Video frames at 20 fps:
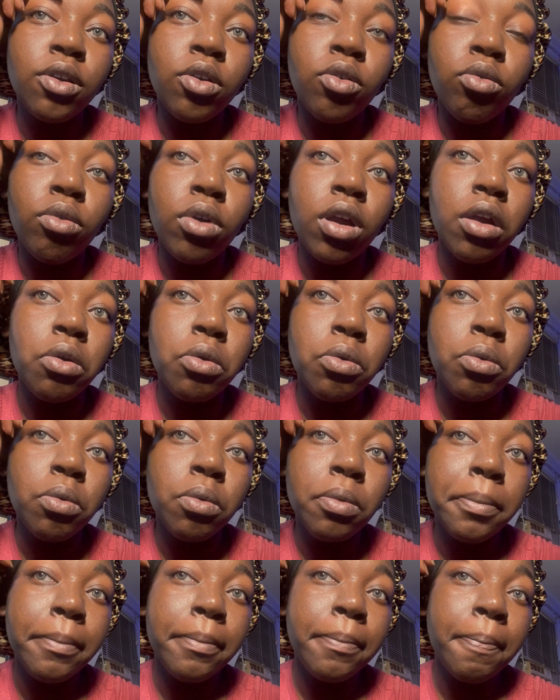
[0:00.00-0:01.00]
grow
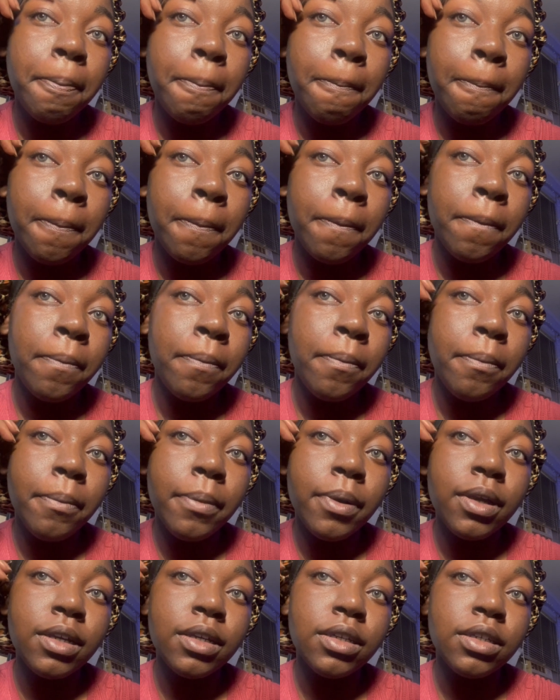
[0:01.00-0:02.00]

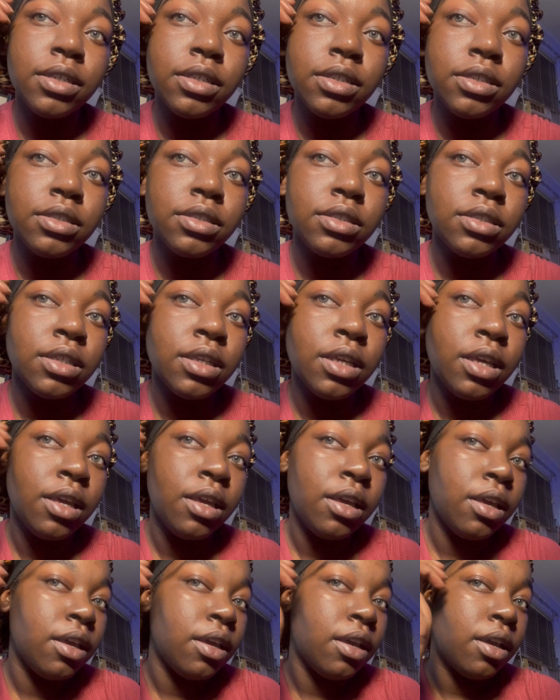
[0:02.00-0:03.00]
because
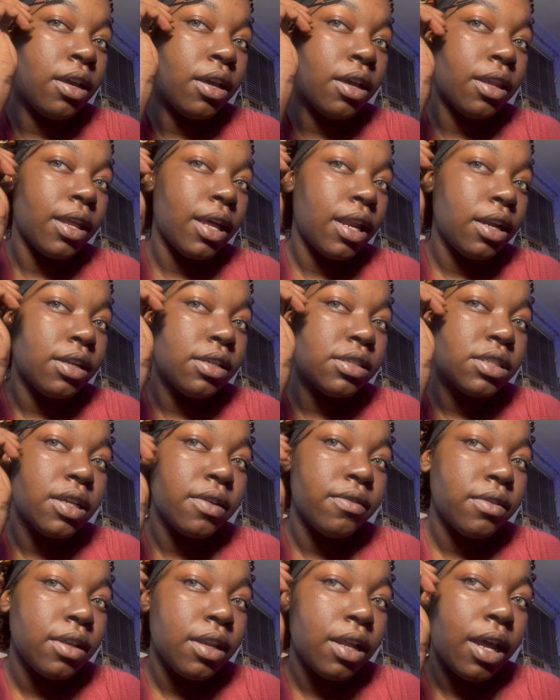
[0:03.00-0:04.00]
a lot of the
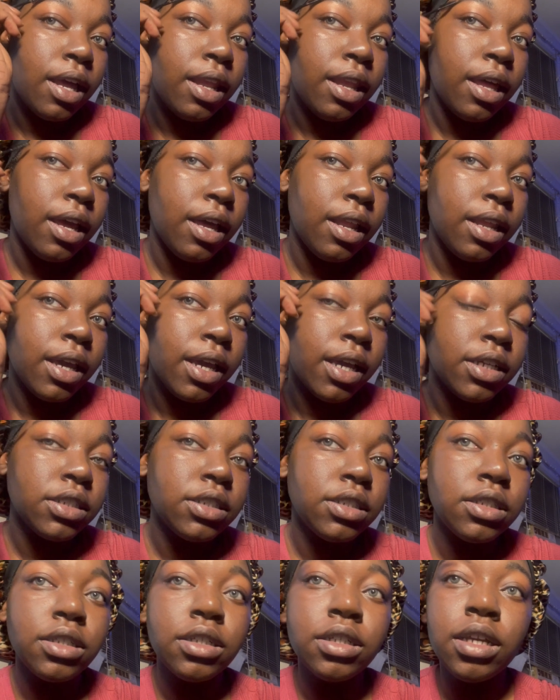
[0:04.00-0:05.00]
stuff that I allowed
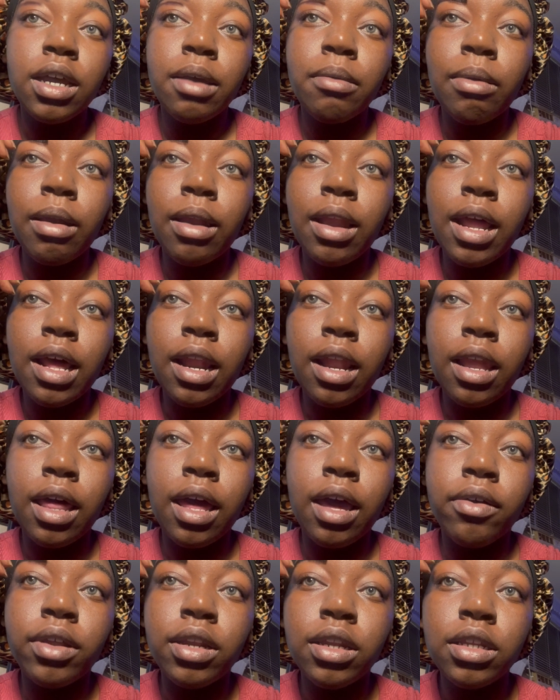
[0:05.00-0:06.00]
last year, I'm not
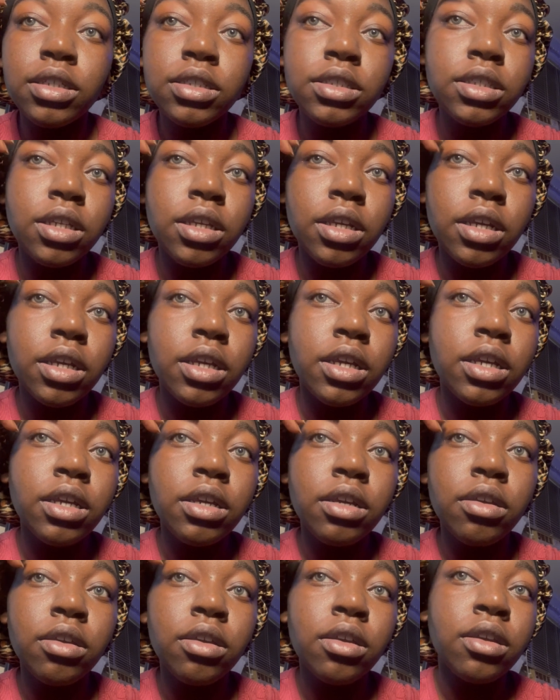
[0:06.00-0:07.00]
allowing this year.
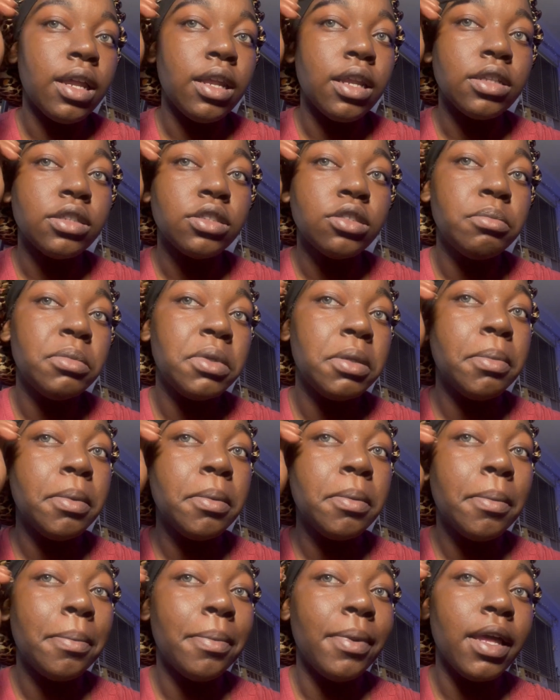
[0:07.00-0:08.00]
I let too many
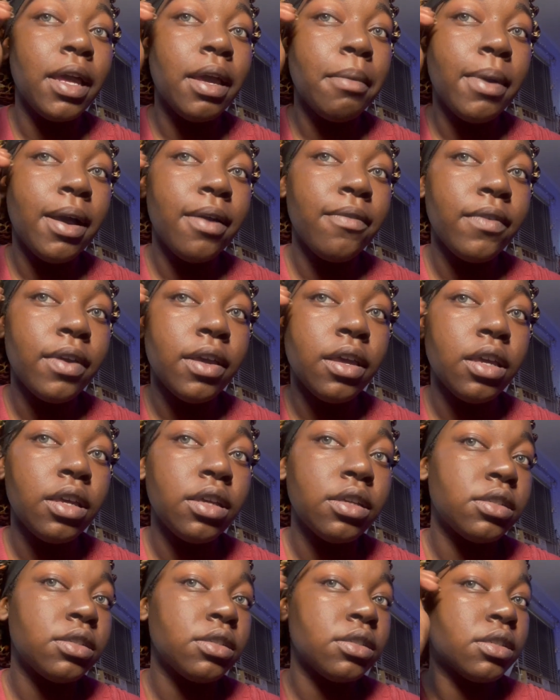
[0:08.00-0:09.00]
people play in my
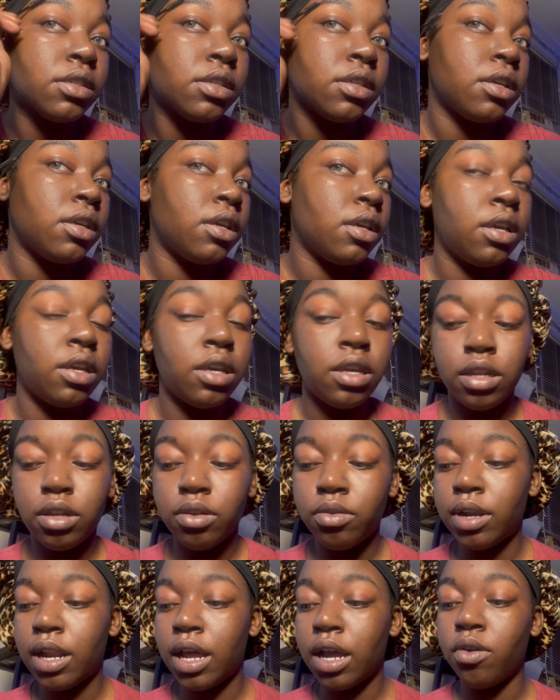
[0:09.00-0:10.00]
face.
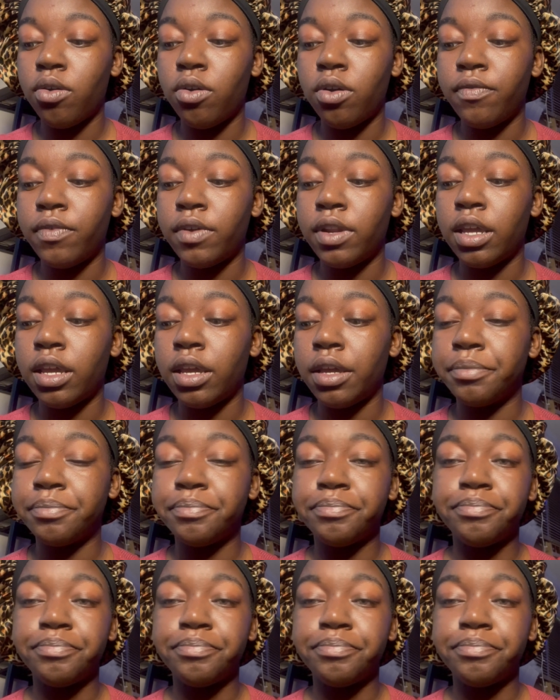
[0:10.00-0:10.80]
not going for that.